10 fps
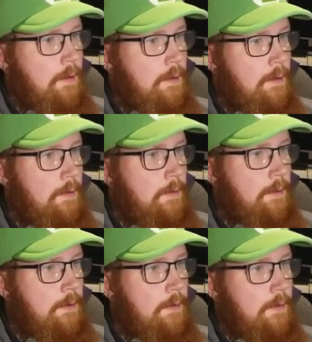Oh, here we
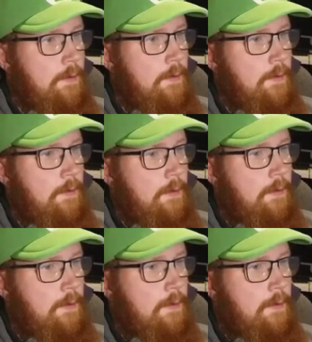go.
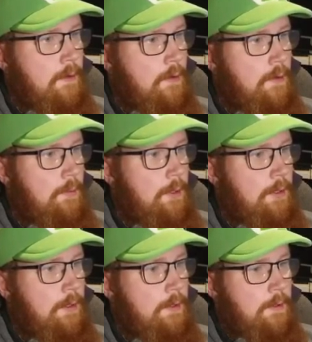Oh,
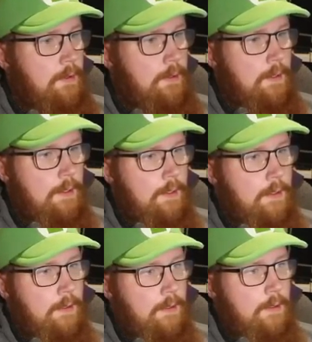boy. Ah.
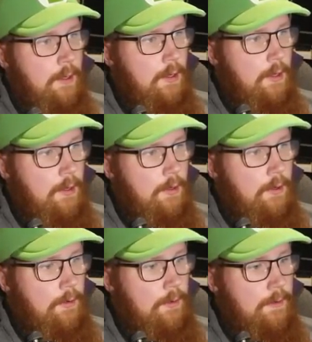No!
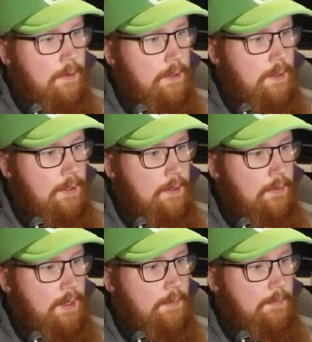Oh, oh
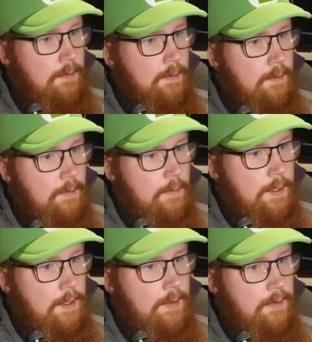crap. Oh,
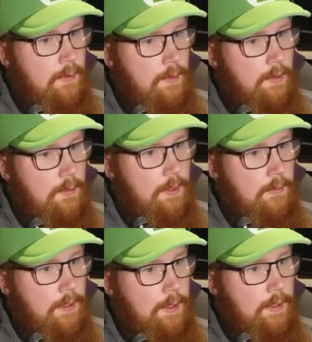I had to go all the way
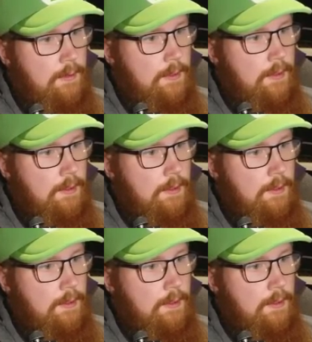around and